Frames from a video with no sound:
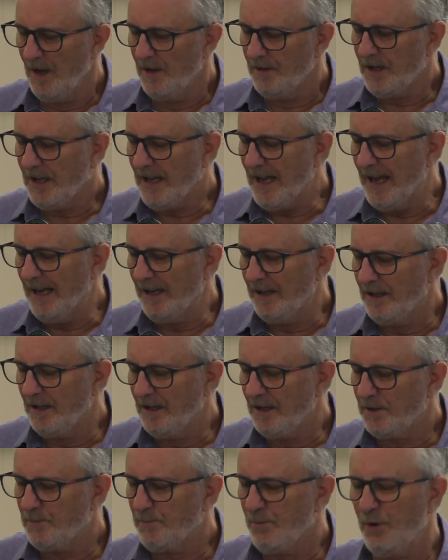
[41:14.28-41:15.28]
The
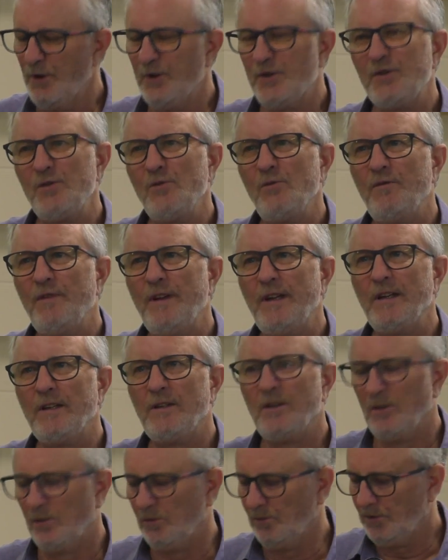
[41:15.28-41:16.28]
candidate's personal
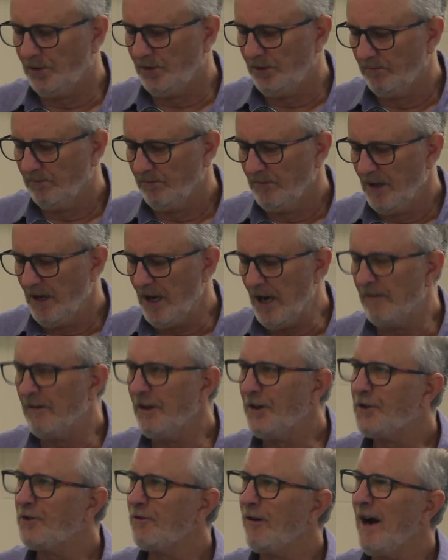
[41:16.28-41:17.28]
vehicles are
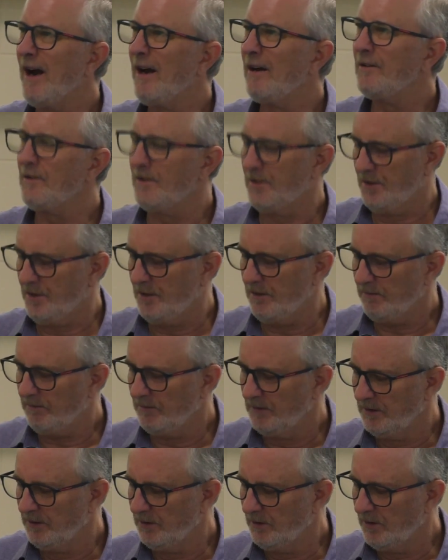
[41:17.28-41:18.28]
entranced
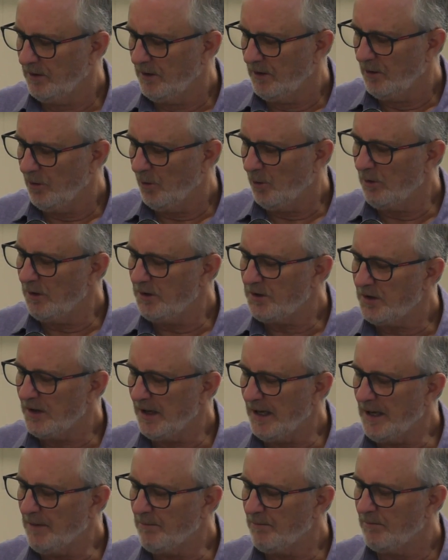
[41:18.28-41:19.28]
or
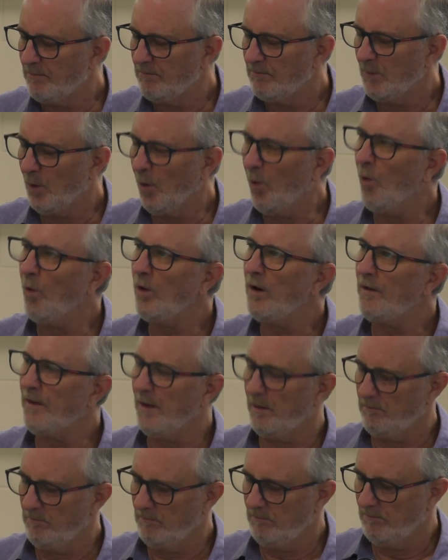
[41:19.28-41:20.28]
asleep, all of
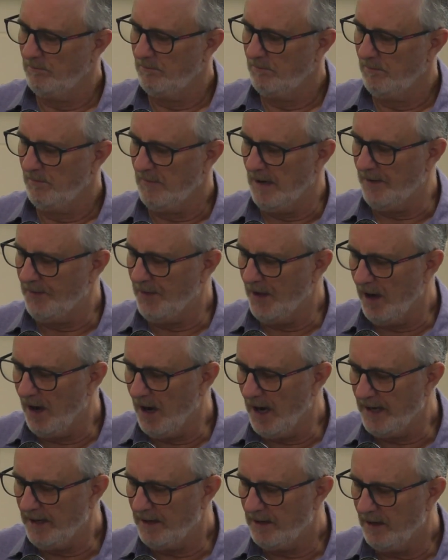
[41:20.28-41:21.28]
them, at the
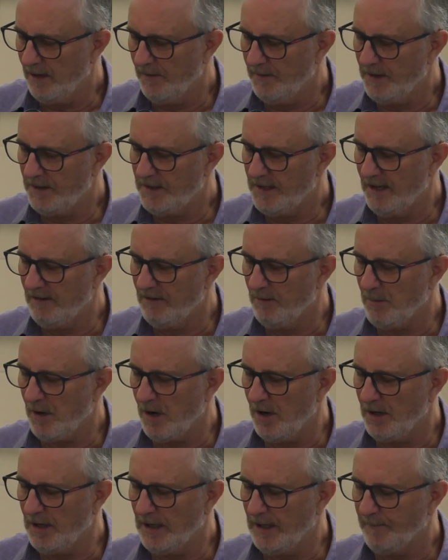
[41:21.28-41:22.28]
height of the
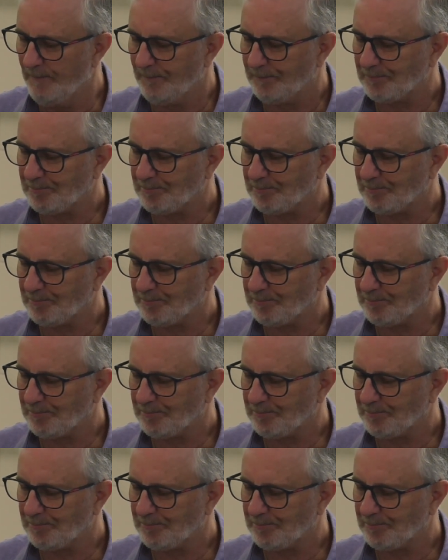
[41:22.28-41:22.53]
ceremony.